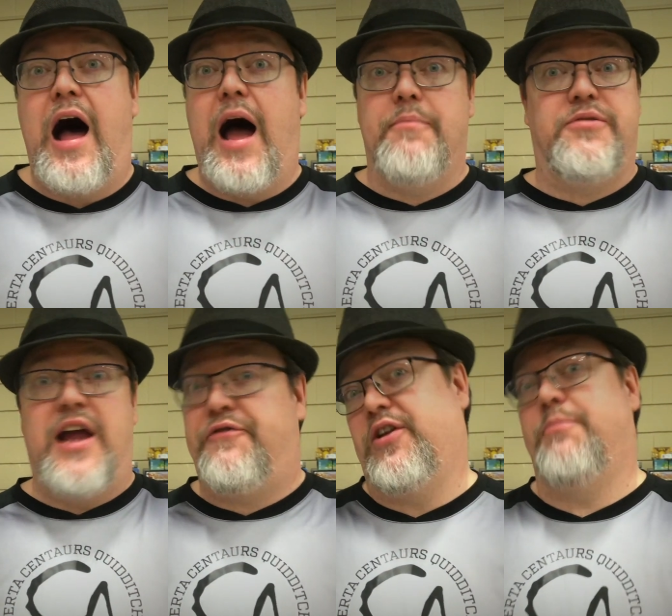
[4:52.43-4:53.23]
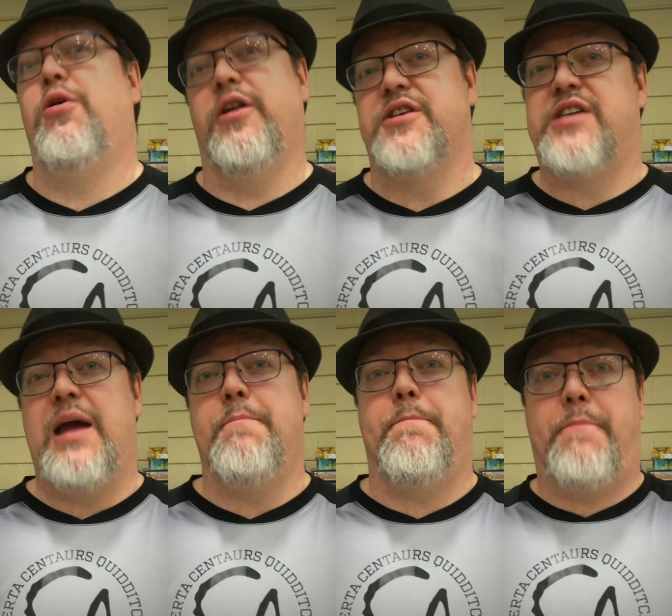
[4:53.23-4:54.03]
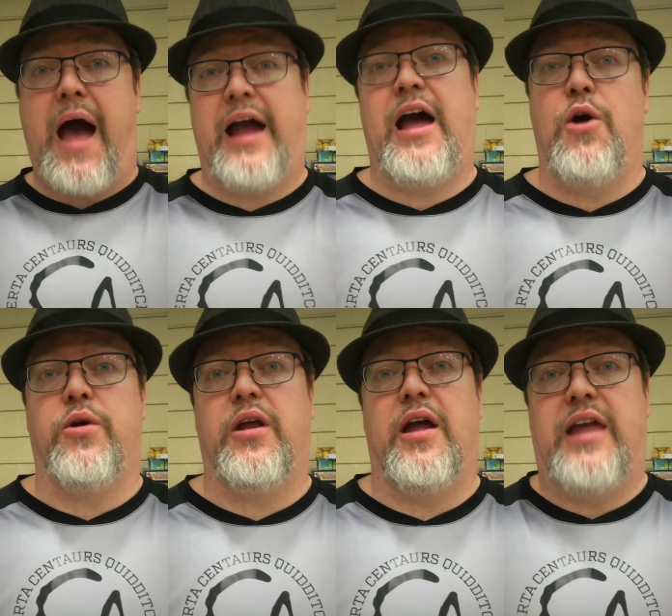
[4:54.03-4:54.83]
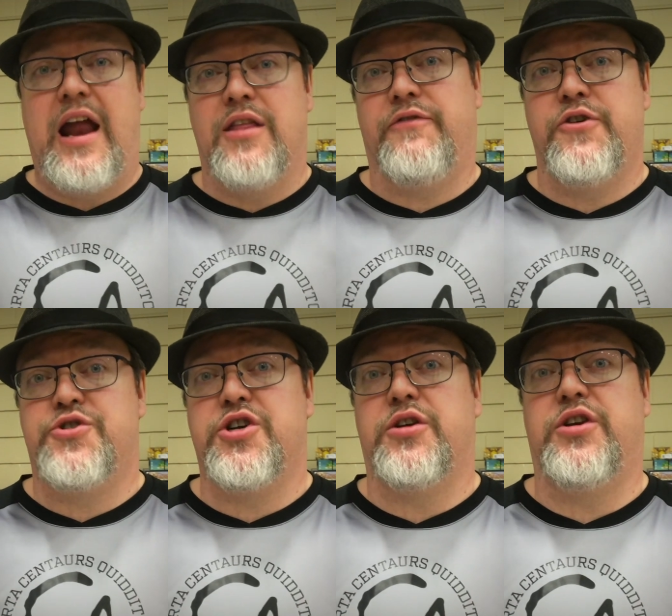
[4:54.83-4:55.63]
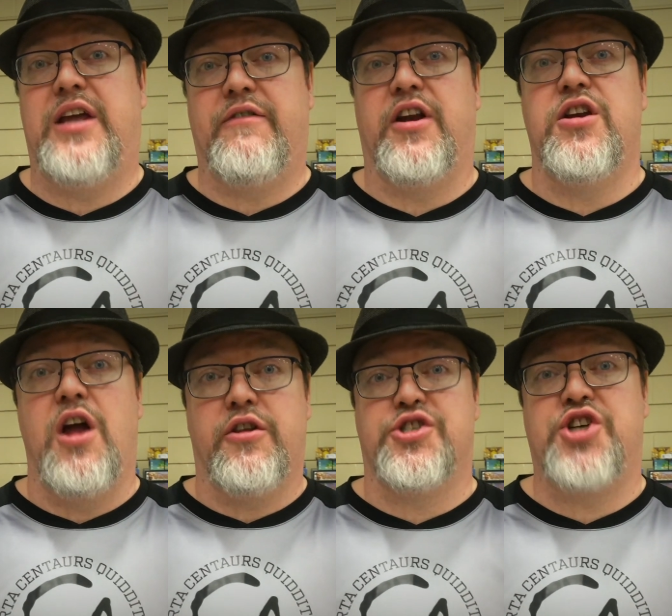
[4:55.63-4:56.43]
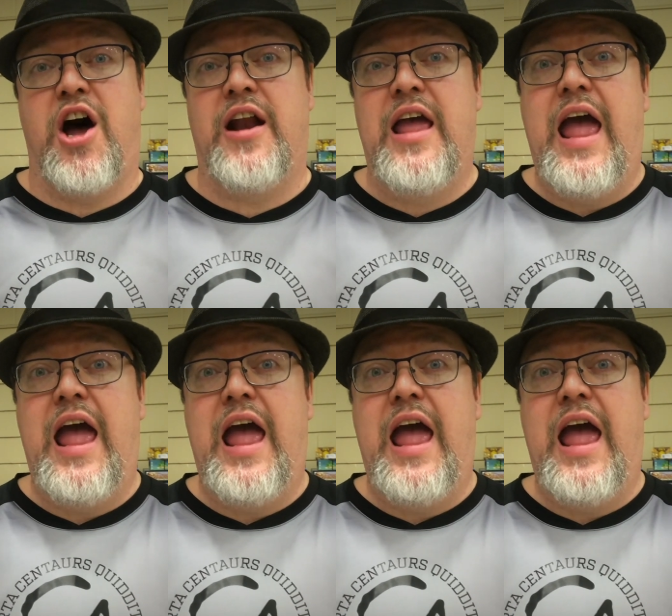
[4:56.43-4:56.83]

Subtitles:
I'm definitely pulling this game back out again in the future to give it another shot